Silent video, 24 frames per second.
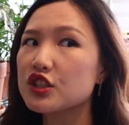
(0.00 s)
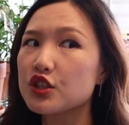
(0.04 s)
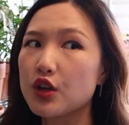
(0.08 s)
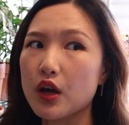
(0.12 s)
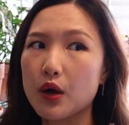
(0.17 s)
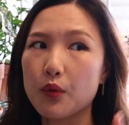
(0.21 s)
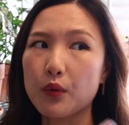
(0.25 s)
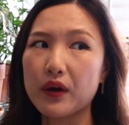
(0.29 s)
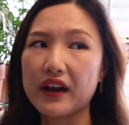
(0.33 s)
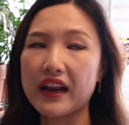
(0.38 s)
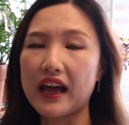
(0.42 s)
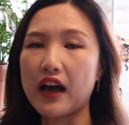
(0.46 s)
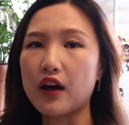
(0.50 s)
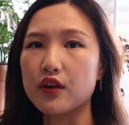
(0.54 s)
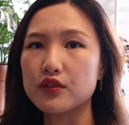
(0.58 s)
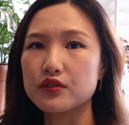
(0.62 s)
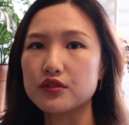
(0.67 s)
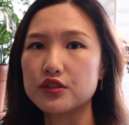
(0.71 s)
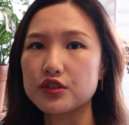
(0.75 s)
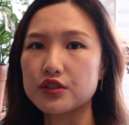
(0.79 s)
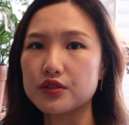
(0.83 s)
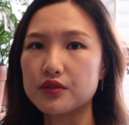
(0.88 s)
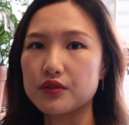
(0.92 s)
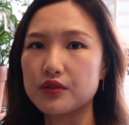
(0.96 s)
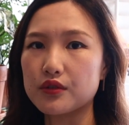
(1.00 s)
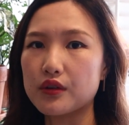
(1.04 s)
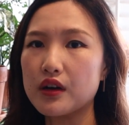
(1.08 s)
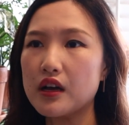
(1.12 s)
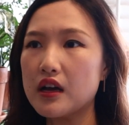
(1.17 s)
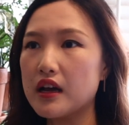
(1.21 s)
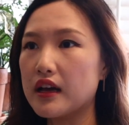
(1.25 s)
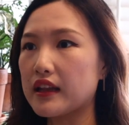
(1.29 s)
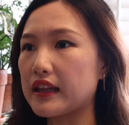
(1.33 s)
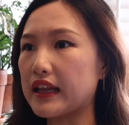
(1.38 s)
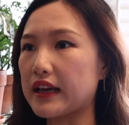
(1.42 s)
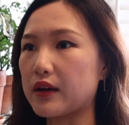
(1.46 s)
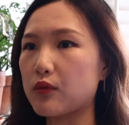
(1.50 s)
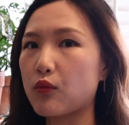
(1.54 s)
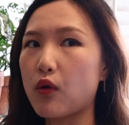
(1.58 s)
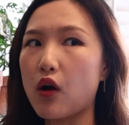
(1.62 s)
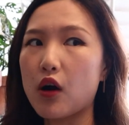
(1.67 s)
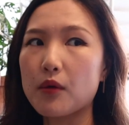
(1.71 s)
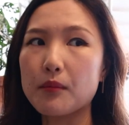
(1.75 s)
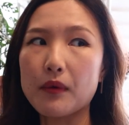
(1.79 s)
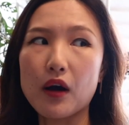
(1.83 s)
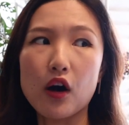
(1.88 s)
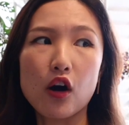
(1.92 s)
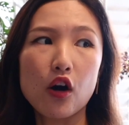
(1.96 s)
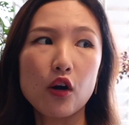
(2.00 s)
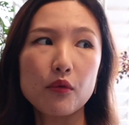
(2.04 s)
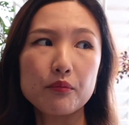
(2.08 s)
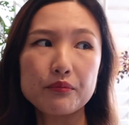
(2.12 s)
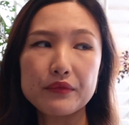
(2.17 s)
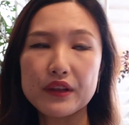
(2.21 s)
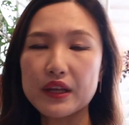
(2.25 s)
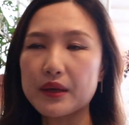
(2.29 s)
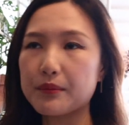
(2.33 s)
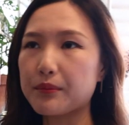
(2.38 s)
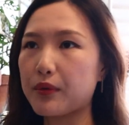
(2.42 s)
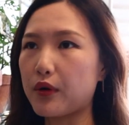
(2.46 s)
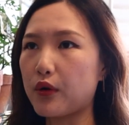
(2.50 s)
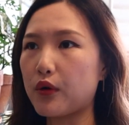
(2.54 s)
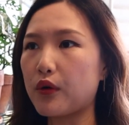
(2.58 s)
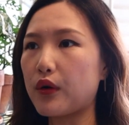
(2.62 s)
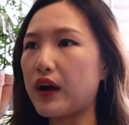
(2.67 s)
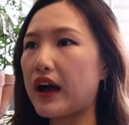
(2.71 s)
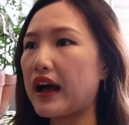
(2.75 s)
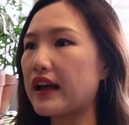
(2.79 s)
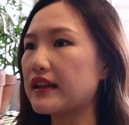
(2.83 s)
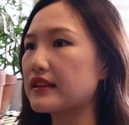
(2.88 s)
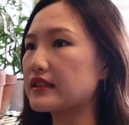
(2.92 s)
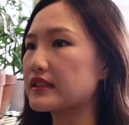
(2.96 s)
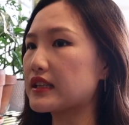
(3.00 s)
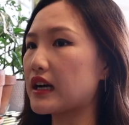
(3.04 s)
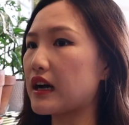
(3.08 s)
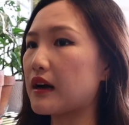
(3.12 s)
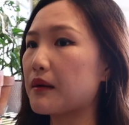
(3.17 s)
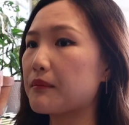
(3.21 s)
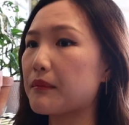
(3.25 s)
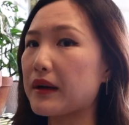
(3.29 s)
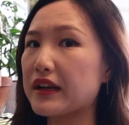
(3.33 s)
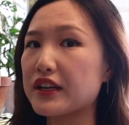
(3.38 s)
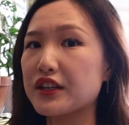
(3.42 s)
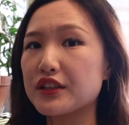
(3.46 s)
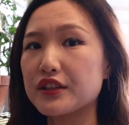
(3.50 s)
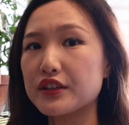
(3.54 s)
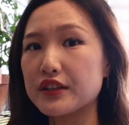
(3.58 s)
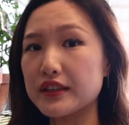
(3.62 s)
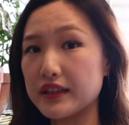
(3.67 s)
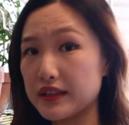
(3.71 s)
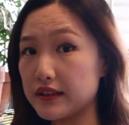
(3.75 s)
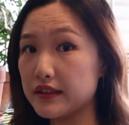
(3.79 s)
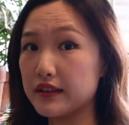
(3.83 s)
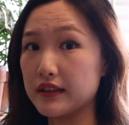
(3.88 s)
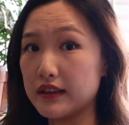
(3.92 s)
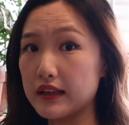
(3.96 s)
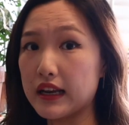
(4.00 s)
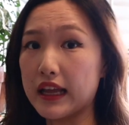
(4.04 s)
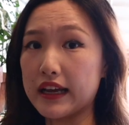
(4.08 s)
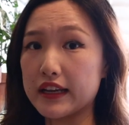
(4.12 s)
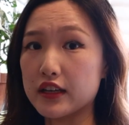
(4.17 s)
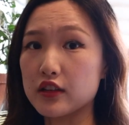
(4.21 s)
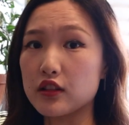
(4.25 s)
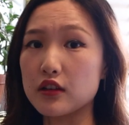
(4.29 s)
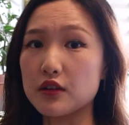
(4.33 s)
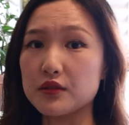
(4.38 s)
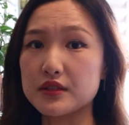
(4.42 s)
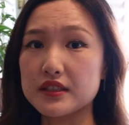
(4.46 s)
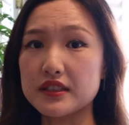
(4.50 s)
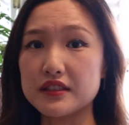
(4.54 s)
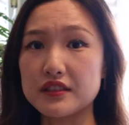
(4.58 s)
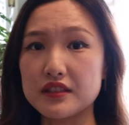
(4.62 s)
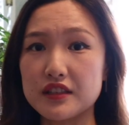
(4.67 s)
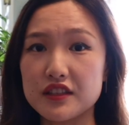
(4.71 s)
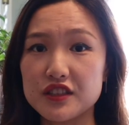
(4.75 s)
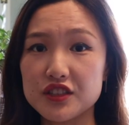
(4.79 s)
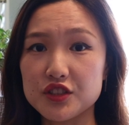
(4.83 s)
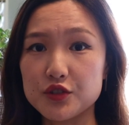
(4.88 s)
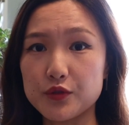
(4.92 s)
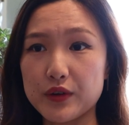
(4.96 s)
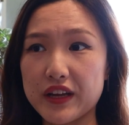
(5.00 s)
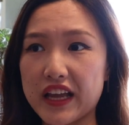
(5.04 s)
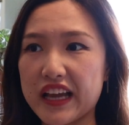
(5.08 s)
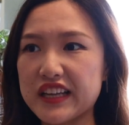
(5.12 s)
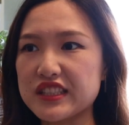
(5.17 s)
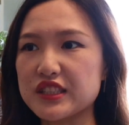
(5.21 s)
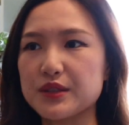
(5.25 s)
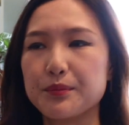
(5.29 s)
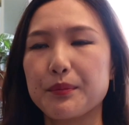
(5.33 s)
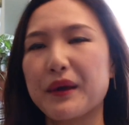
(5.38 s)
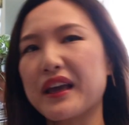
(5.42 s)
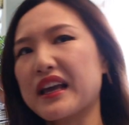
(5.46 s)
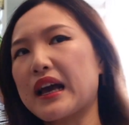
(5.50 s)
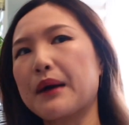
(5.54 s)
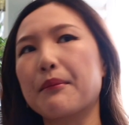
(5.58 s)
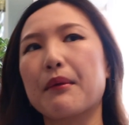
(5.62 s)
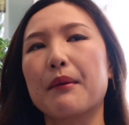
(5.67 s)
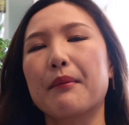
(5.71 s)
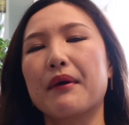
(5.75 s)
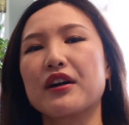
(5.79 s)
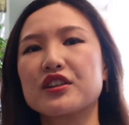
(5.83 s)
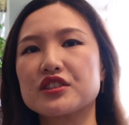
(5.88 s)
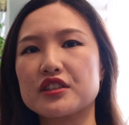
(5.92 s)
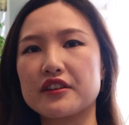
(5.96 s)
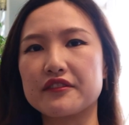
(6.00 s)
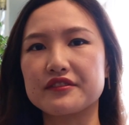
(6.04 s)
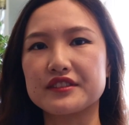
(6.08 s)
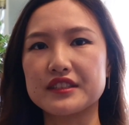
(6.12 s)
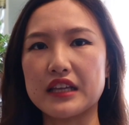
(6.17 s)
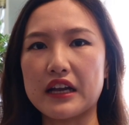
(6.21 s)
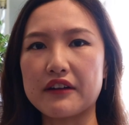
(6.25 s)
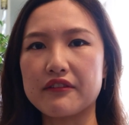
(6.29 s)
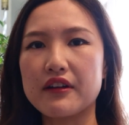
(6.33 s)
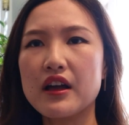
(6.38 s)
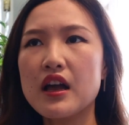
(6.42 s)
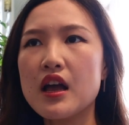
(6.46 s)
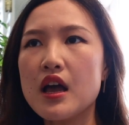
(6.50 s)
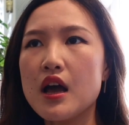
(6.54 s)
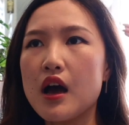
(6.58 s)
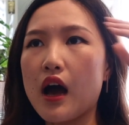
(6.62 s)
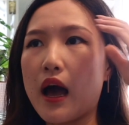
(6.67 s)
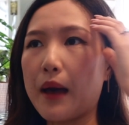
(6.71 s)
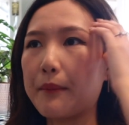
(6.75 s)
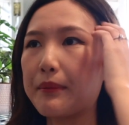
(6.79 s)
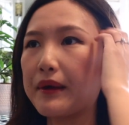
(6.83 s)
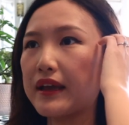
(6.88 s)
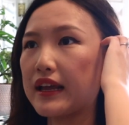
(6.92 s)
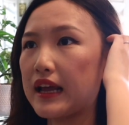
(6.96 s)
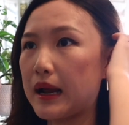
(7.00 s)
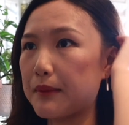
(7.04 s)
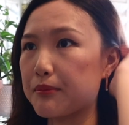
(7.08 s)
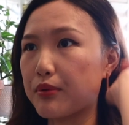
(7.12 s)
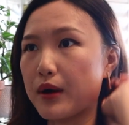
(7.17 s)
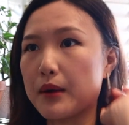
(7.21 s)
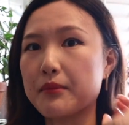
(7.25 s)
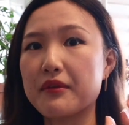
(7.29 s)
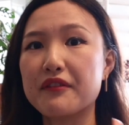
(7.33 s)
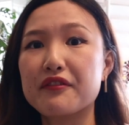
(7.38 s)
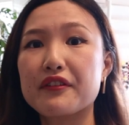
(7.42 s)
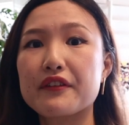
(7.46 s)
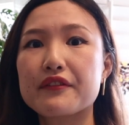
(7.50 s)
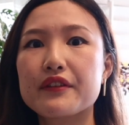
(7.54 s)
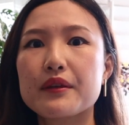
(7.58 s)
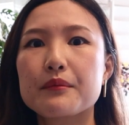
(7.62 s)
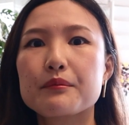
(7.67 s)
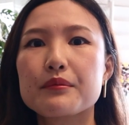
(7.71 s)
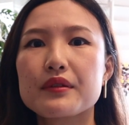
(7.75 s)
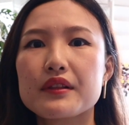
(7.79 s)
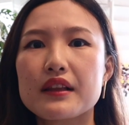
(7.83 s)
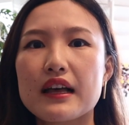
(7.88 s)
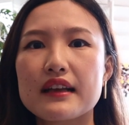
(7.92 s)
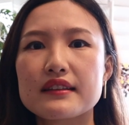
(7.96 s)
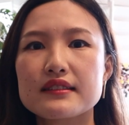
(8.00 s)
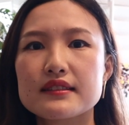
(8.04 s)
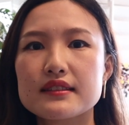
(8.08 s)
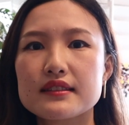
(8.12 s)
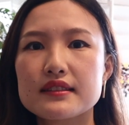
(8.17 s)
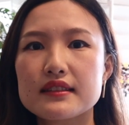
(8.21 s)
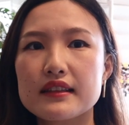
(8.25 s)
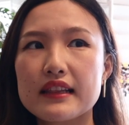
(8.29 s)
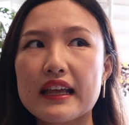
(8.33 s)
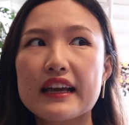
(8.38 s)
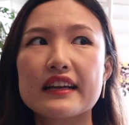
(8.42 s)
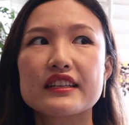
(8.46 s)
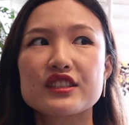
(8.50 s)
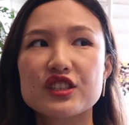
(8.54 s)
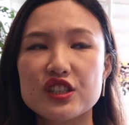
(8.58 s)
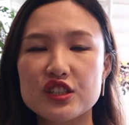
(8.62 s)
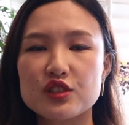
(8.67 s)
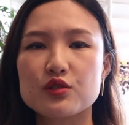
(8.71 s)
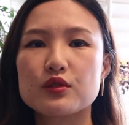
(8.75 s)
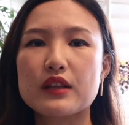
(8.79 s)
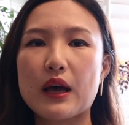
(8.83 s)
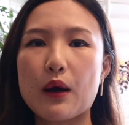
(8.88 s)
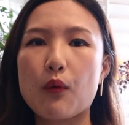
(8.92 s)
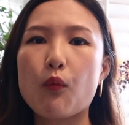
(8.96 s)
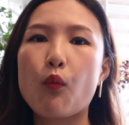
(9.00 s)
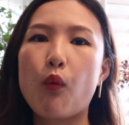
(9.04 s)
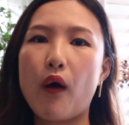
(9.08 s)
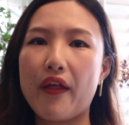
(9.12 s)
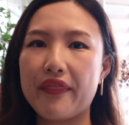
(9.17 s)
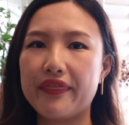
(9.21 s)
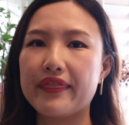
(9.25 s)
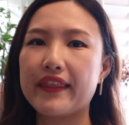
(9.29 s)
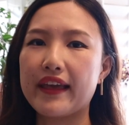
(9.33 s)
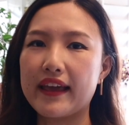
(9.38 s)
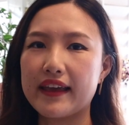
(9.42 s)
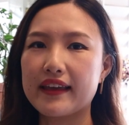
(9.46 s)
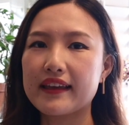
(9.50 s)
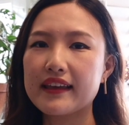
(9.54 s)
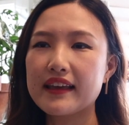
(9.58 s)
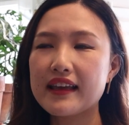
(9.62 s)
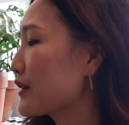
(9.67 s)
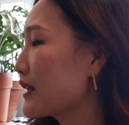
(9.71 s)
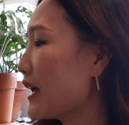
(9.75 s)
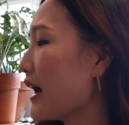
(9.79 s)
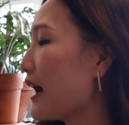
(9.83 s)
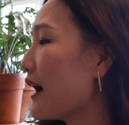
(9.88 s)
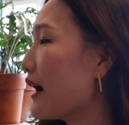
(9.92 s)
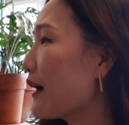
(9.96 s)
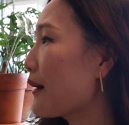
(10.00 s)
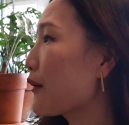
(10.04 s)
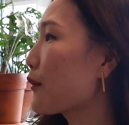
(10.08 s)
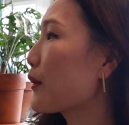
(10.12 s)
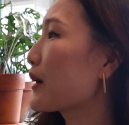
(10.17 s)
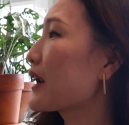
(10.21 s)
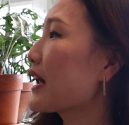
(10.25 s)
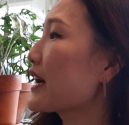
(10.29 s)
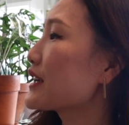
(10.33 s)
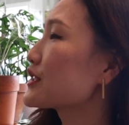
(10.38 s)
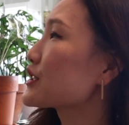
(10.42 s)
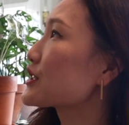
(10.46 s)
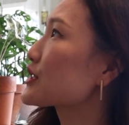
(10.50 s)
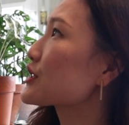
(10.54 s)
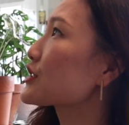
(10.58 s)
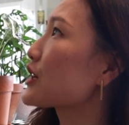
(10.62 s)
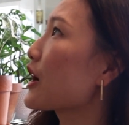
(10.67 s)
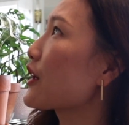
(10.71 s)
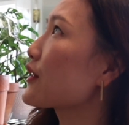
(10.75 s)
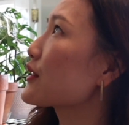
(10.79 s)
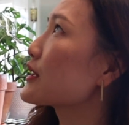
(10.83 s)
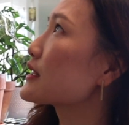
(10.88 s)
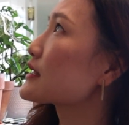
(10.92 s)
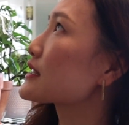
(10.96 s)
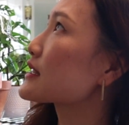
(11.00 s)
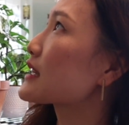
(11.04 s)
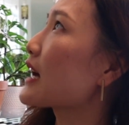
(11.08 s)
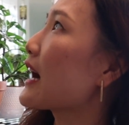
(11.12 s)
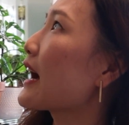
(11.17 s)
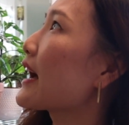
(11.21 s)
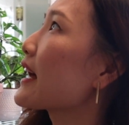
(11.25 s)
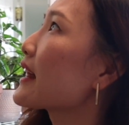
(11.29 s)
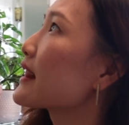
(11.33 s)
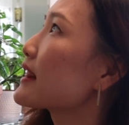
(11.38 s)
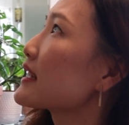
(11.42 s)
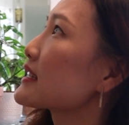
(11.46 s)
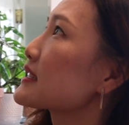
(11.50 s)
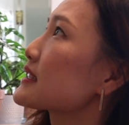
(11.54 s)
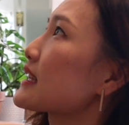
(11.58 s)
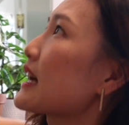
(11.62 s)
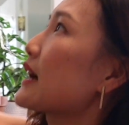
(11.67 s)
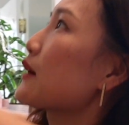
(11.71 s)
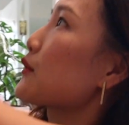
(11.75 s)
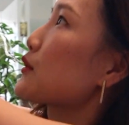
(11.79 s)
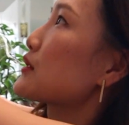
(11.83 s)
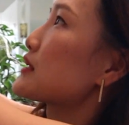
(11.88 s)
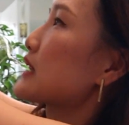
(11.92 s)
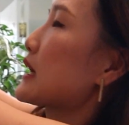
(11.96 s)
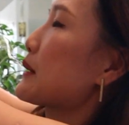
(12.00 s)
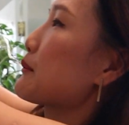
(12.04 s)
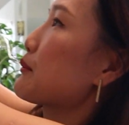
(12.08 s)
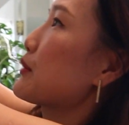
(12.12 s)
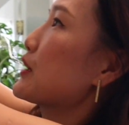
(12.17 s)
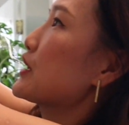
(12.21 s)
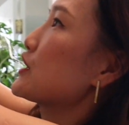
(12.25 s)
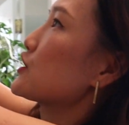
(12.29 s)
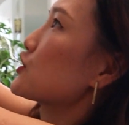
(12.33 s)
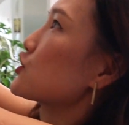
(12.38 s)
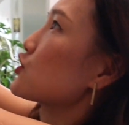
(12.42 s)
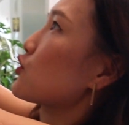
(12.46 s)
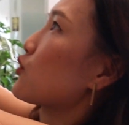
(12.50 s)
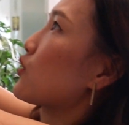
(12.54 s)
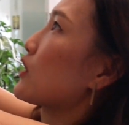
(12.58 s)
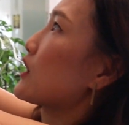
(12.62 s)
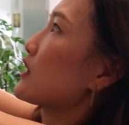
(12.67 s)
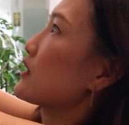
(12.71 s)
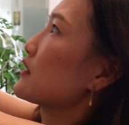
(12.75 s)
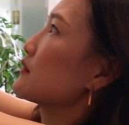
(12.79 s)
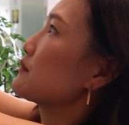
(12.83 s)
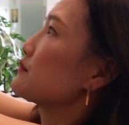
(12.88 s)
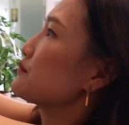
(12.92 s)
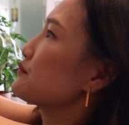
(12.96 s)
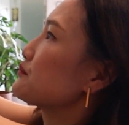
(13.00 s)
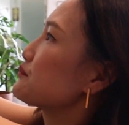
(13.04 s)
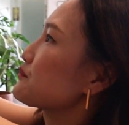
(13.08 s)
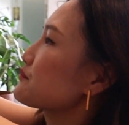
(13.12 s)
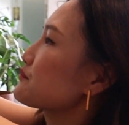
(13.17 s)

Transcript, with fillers: So I went out to like Walmart, Home Depot, and my like closest nursery. I just picked up a bunch of stuff. I picked up probably 15 plants, like just that one day. But yeah, when I just got this guy was like pretty short